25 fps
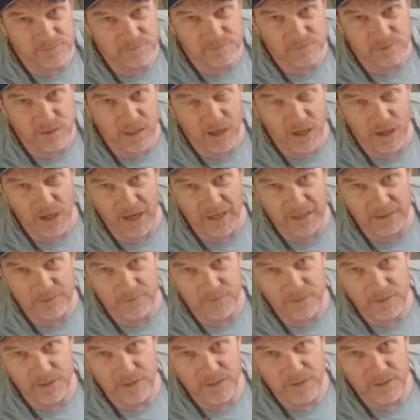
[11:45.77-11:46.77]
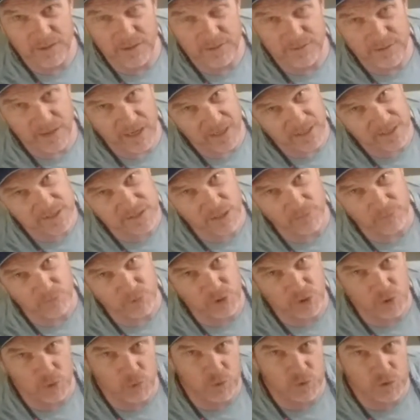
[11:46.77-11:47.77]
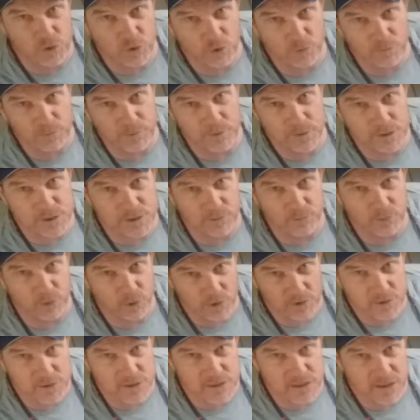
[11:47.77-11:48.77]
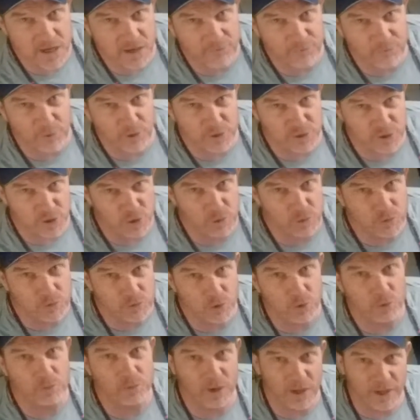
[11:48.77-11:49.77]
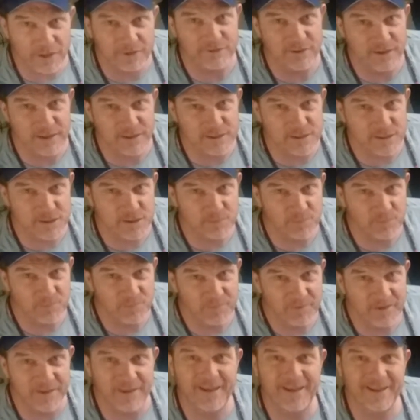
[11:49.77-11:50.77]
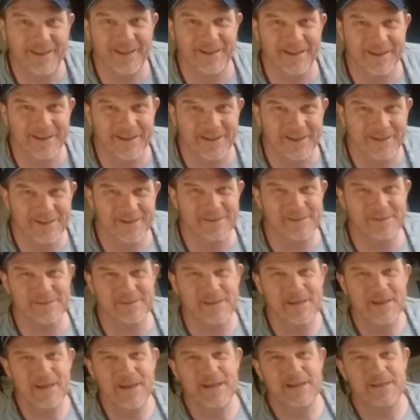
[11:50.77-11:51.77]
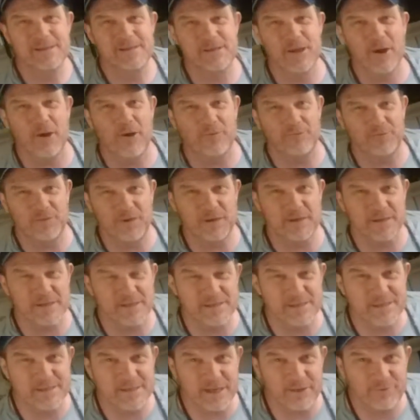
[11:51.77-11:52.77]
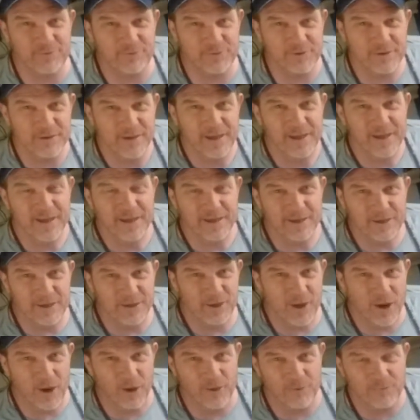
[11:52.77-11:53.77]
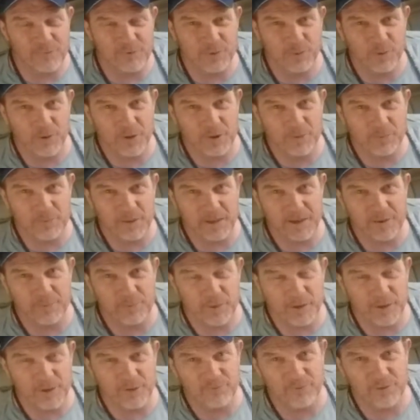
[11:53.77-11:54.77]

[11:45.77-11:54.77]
All right. Now, except YouTube, there's some good stuff on YouTube like this. So if you can sift, if you want to be a bit of